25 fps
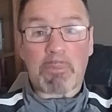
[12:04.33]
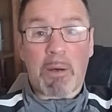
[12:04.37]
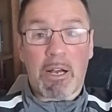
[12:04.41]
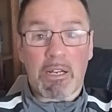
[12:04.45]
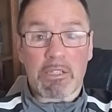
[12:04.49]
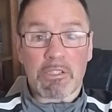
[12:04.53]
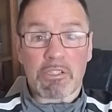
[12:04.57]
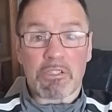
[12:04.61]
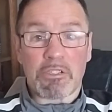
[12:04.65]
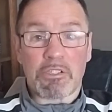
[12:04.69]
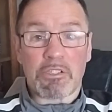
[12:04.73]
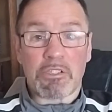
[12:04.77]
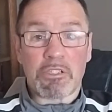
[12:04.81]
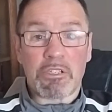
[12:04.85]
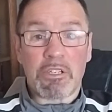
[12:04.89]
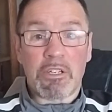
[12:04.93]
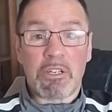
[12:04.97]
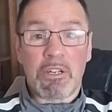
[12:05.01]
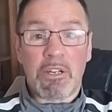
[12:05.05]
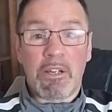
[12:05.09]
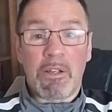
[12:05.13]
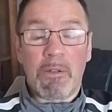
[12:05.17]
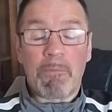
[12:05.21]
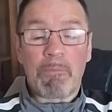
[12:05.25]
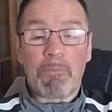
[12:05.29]
boxers,
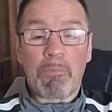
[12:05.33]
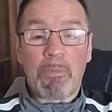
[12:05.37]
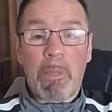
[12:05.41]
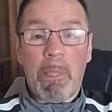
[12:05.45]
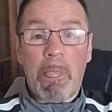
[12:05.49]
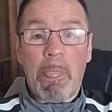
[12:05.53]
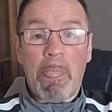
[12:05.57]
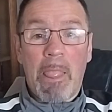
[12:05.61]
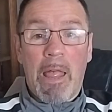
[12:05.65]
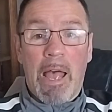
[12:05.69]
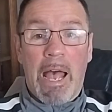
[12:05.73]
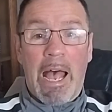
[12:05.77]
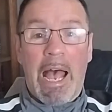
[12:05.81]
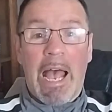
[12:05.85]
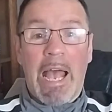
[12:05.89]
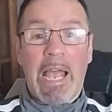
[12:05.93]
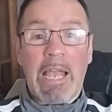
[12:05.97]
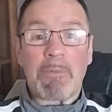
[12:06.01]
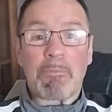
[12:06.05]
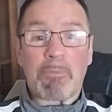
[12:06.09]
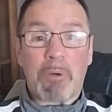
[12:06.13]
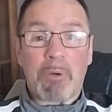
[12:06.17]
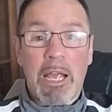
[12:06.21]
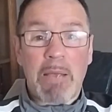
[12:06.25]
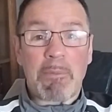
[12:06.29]

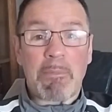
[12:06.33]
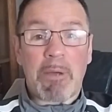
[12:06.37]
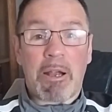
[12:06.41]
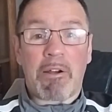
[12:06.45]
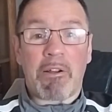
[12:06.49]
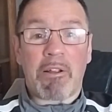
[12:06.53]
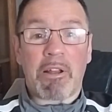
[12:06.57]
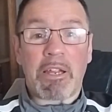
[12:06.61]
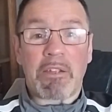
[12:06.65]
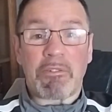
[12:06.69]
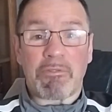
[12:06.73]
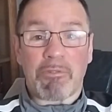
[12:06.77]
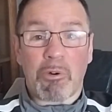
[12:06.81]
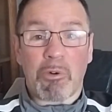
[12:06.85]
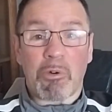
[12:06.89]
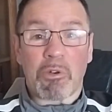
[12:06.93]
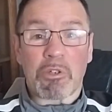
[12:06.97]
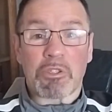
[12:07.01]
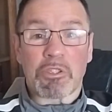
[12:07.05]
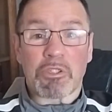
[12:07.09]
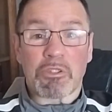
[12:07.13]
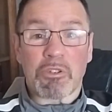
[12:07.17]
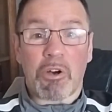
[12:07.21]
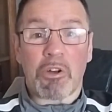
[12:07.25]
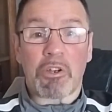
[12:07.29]
I primarily
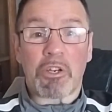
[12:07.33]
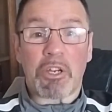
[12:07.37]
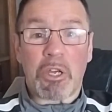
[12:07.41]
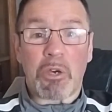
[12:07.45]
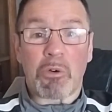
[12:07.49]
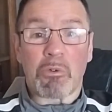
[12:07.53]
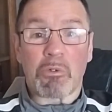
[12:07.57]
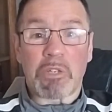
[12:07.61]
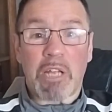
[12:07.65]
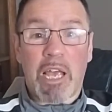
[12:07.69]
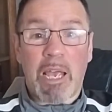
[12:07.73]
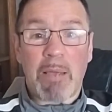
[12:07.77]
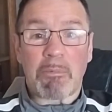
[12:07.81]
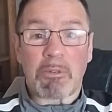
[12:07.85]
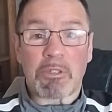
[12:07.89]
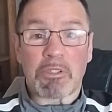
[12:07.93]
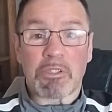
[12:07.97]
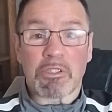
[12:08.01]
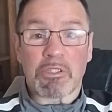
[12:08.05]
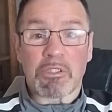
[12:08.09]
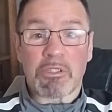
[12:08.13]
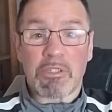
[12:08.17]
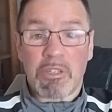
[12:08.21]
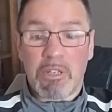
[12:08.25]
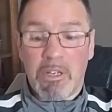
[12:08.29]
focus on the old
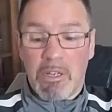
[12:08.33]
timers.